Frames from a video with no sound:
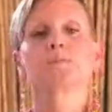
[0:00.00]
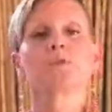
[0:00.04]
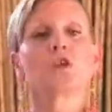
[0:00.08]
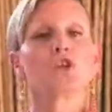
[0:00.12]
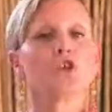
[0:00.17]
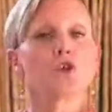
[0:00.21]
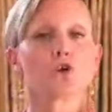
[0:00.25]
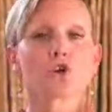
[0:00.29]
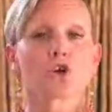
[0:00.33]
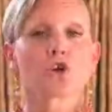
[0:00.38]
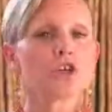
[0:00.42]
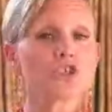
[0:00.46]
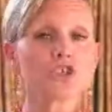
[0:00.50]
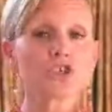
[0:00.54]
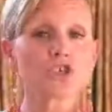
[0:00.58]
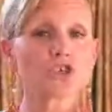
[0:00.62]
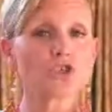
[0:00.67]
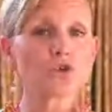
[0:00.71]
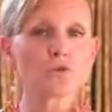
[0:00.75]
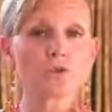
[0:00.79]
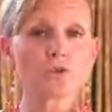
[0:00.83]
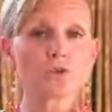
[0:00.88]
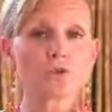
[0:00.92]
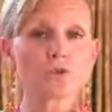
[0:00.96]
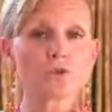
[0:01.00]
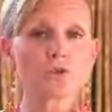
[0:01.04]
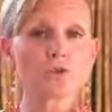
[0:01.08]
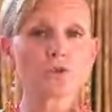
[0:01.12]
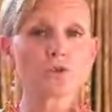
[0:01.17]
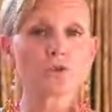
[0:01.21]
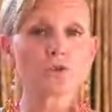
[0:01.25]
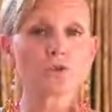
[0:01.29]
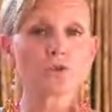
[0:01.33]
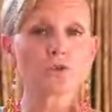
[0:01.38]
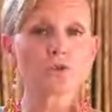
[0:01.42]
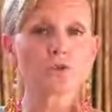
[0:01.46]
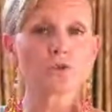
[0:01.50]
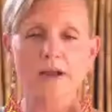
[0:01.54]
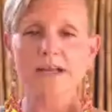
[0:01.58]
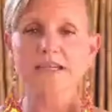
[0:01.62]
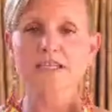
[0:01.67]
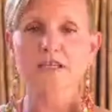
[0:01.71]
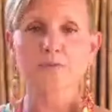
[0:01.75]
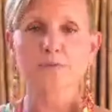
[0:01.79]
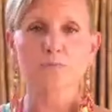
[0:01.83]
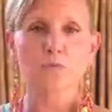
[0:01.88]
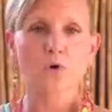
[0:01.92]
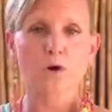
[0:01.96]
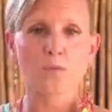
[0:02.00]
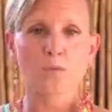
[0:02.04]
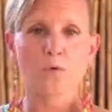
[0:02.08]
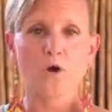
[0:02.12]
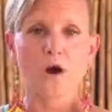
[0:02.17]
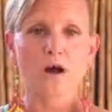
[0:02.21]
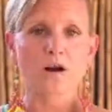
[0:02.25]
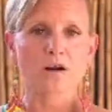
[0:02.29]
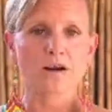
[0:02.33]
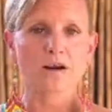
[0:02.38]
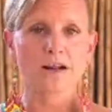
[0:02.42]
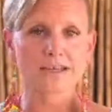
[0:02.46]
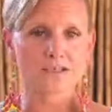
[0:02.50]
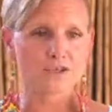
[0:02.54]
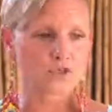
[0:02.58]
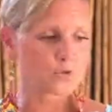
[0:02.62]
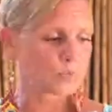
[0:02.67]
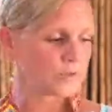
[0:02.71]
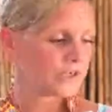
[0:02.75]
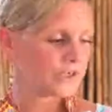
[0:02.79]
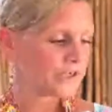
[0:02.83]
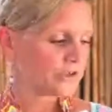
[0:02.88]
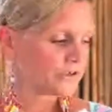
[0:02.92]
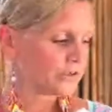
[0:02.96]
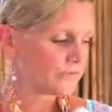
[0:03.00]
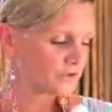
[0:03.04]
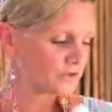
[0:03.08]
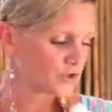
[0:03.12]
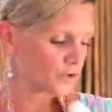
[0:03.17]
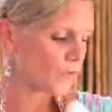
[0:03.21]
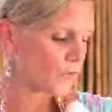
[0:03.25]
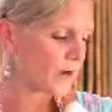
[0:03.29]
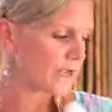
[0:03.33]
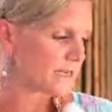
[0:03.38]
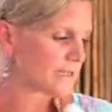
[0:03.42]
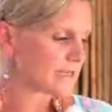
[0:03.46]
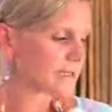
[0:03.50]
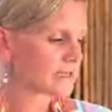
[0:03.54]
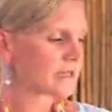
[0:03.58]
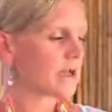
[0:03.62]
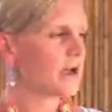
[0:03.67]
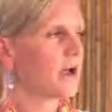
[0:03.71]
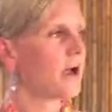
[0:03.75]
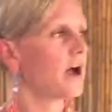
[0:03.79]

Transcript: You could just do the cacao and some warm water and a sweetener of choice.